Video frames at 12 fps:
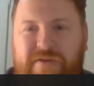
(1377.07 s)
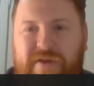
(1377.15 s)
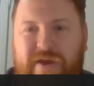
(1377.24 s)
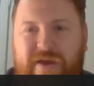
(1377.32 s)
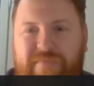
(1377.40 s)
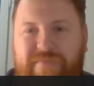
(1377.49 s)

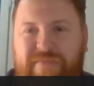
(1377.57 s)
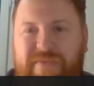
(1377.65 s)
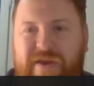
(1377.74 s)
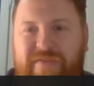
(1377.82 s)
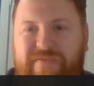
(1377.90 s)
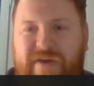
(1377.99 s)

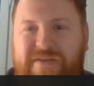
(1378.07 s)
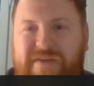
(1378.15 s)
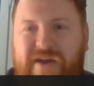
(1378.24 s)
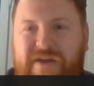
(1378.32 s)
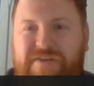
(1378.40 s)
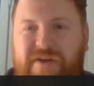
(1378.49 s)
the advice
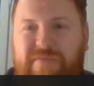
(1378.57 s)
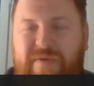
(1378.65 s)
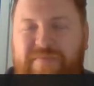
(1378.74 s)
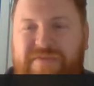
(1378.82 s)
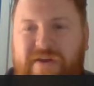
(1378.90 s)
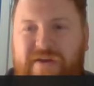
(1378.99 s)
guides on our
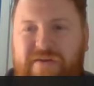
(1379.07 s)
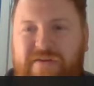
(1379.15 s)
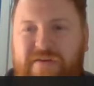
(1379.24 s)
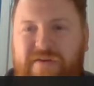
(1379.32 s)
website.